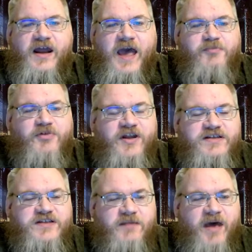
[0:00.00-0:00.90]

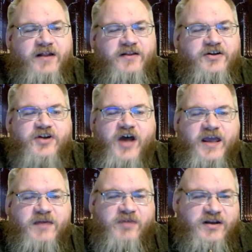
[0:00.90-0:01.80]
hyperlinks automatically in your
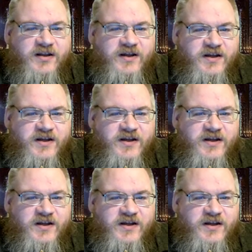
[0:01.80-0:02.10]
document.